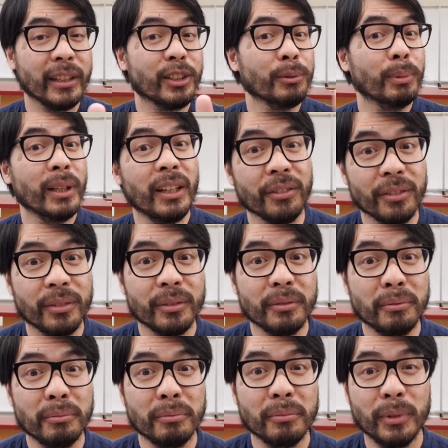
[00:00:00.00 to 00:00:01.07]
are led to believe.
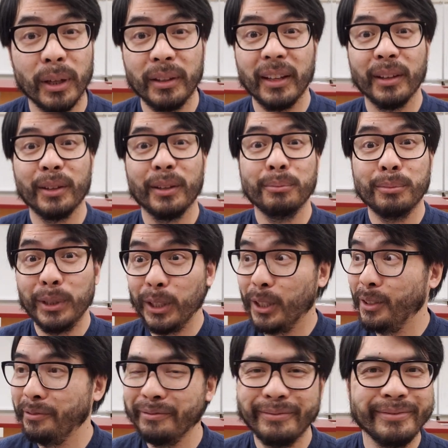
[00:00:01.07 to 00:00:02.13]
What do you think? Pretty
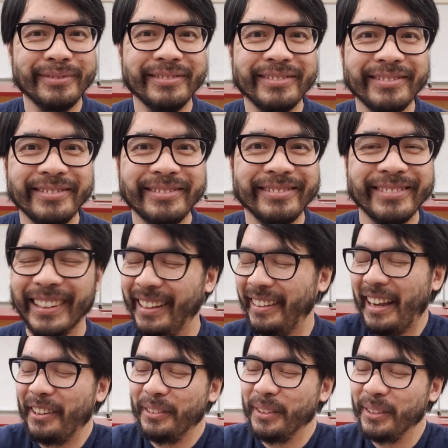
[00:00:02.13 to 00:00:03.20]
good?
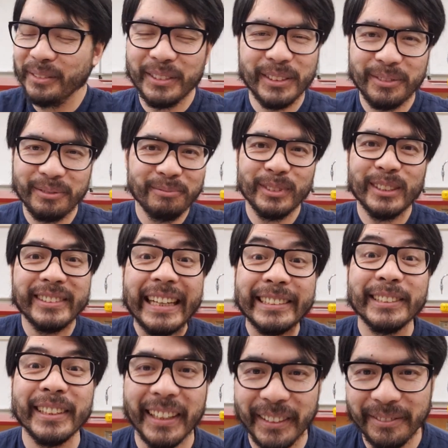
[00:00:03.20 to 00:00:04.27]
I don't know. Just
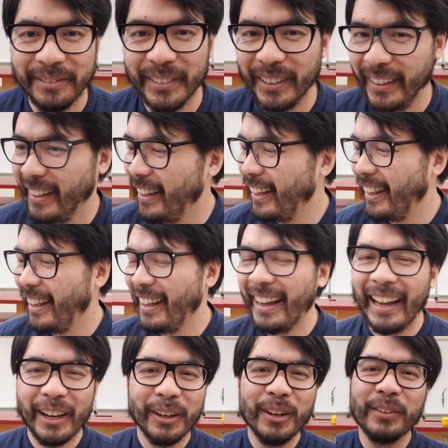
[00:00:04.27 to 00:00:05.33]
testing it. All right.
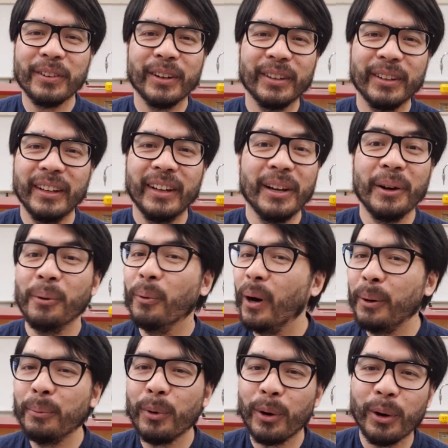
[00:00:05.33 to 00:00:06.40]
I go over
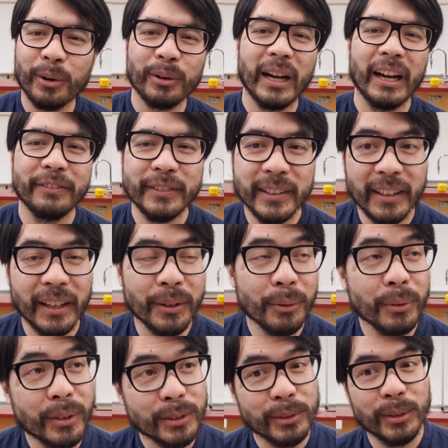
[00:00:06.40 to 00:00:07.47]
one more graph
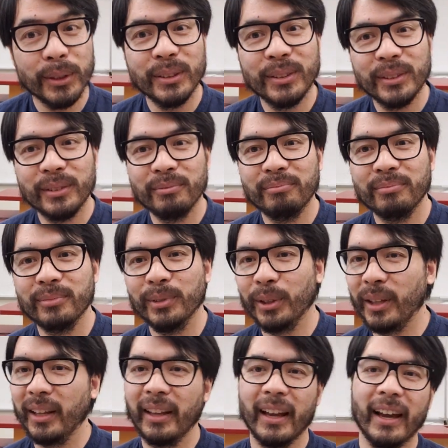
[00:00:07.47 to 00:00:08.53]
together with the students,
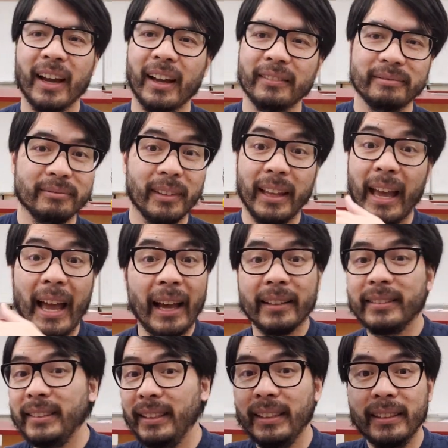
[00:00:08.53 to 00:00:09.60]
looking at the
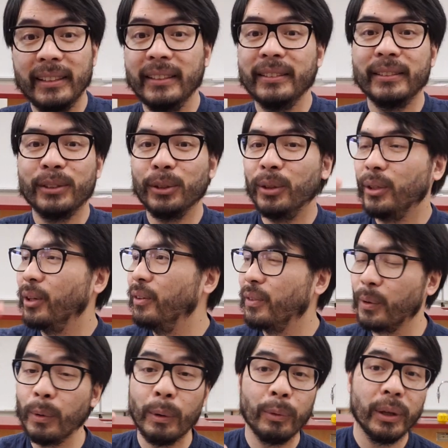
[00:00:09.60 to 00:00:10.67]
axes, going
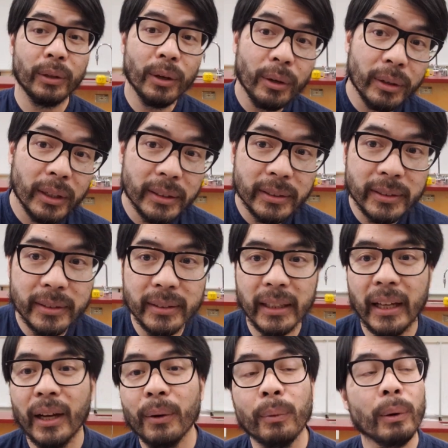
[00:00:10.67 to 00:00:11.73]
over what we notice,
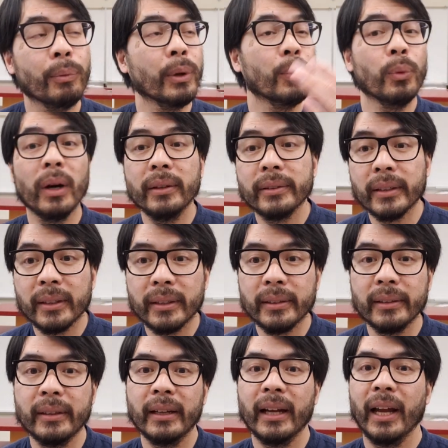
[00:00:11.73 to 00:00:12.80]
what we
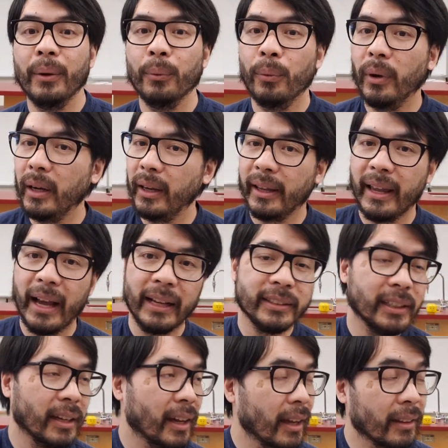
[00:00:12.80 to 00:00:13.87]
wonder, and what a
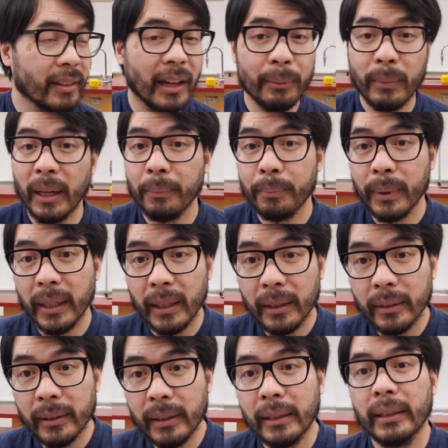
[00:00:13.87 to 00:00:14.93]
catchy headline might
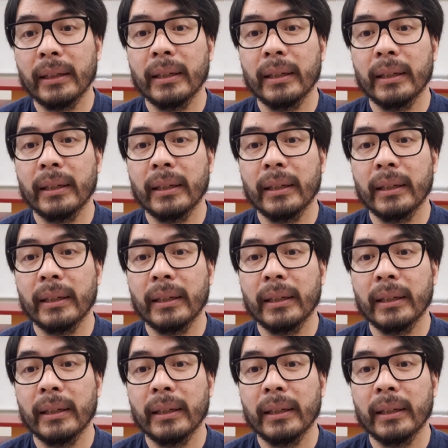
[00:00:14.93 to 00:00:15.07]
be.